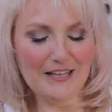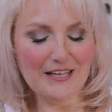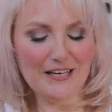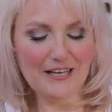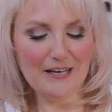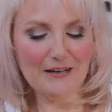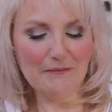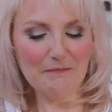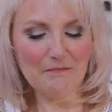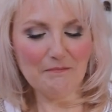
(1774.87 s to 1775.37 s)

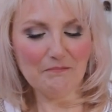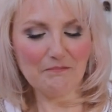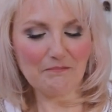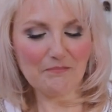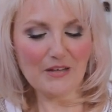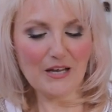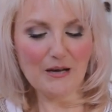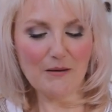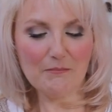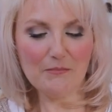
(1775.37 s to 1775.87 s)
I'm
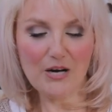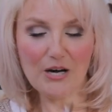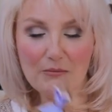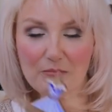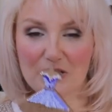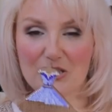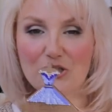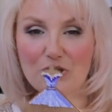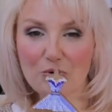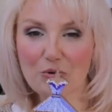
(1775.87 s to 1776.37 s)

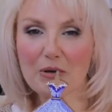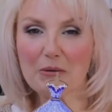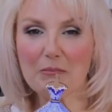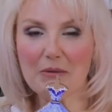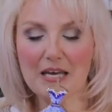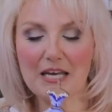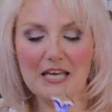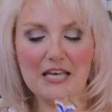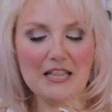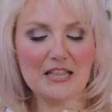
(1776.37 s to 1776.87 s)
enjoying
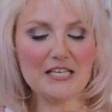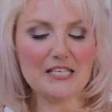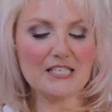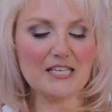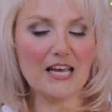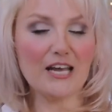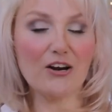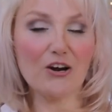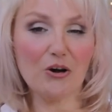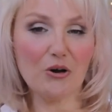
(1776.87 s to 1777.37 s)
making this,
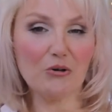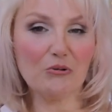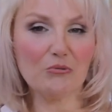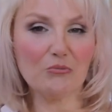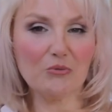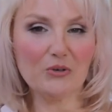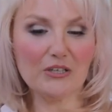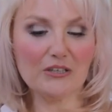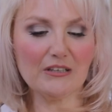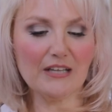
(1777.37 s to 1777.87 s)
and I
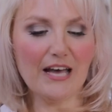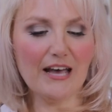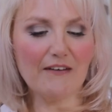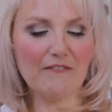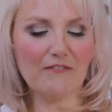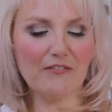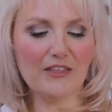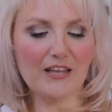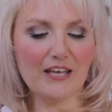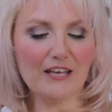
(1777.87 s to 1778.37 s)
will
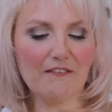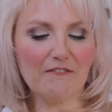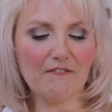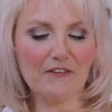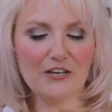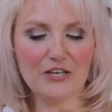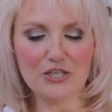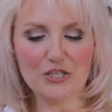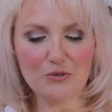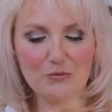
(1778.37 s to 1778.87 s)
have the
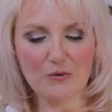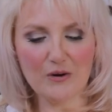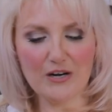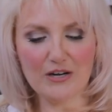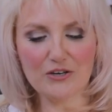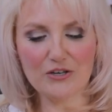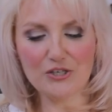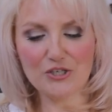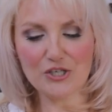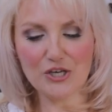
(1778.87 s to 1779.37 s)
finished
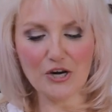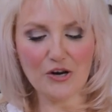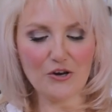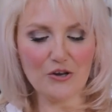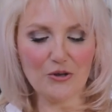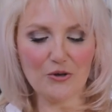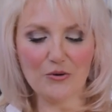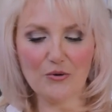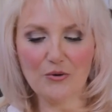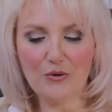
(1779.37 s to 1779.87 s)
one to show
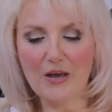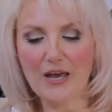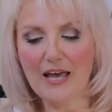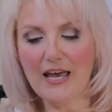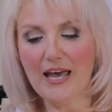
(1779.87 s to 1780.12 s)
you.